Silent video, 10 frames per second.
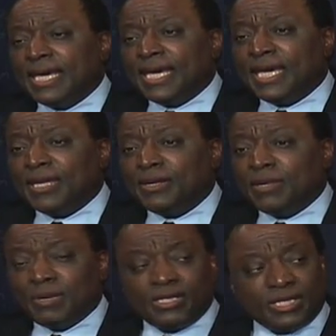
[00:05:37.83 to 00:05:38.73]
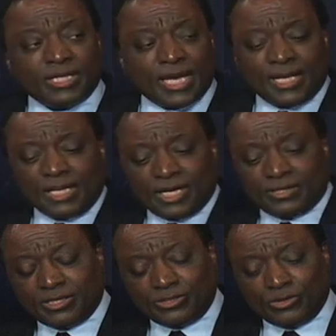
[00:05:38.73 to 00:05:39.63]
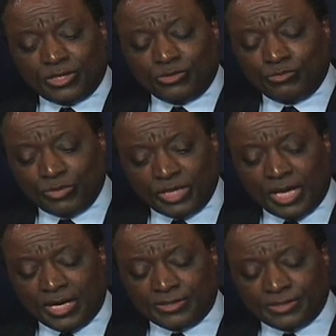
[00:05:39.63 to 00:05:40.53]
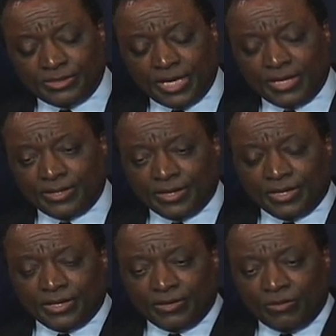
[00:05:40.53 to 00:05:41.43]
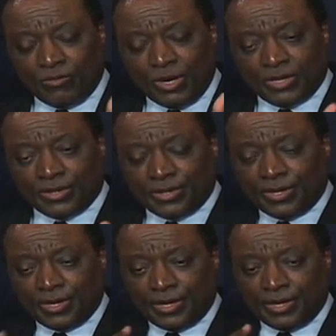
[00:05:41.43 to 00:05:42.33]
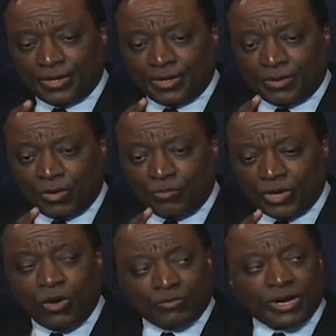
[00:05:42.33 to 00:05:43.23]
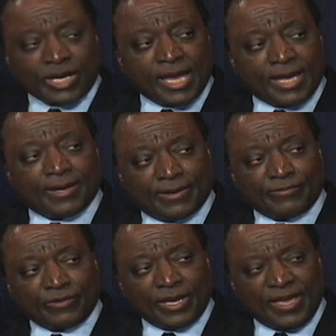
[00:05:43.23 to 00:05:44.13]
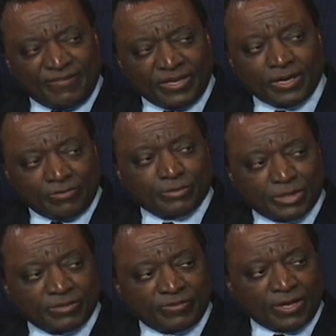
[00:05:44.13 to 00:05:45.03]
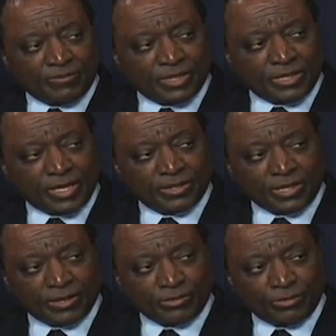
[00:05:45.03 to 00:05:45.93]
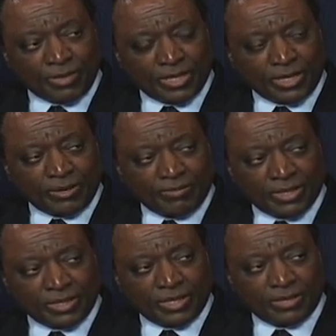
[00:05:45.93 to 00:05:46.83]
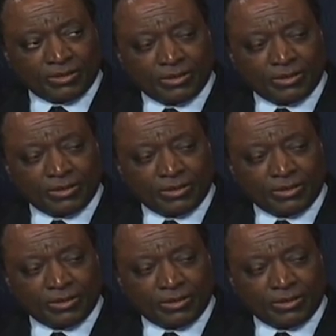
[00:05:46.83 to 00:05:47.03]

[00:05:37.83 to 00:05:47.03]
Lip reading: And basically he analyzed it so that you realized that, one, we already have heavy government involvement in healthcare through Medicare and Medicaid.